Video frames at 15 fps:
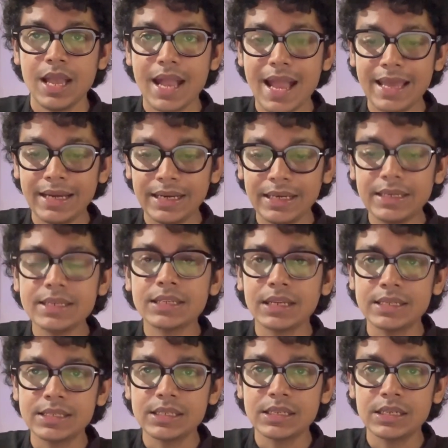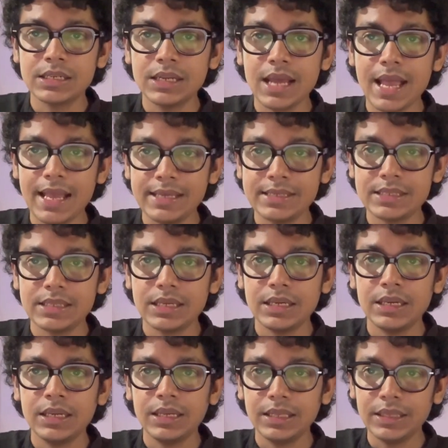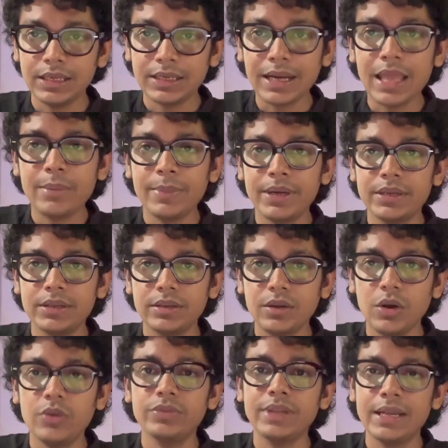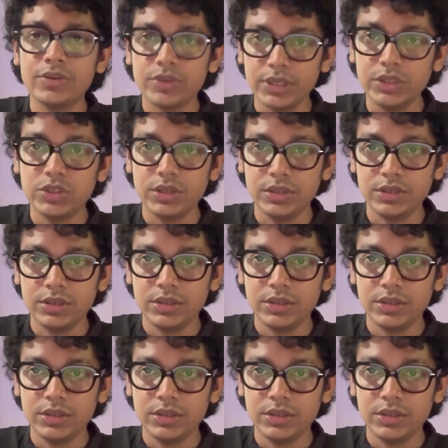and it is considered as the climate of that region.